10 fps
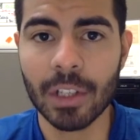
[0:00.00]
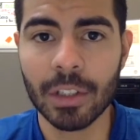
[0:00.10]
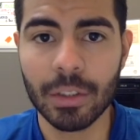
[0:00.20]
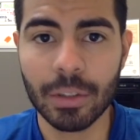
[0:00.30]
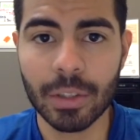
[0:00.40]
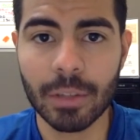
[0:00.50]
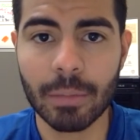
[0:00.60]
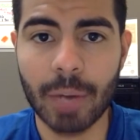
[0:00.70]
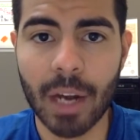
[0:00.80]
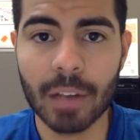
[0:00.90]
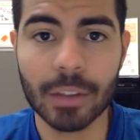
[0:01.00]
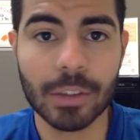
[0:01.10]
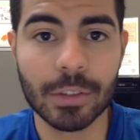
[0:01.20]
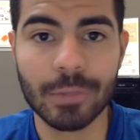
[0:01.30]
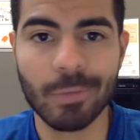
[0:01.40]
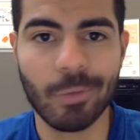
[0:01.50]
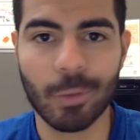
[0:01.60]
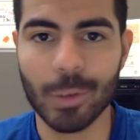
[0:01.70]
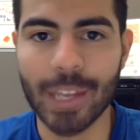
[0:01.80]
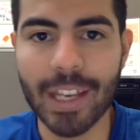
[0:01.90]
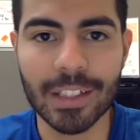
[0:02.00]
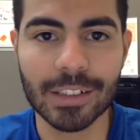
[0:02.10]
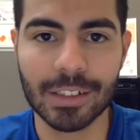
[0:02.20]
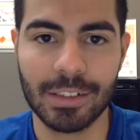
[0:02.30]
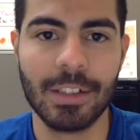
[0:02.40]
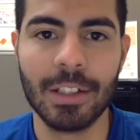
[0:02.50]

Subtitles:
You can browse for days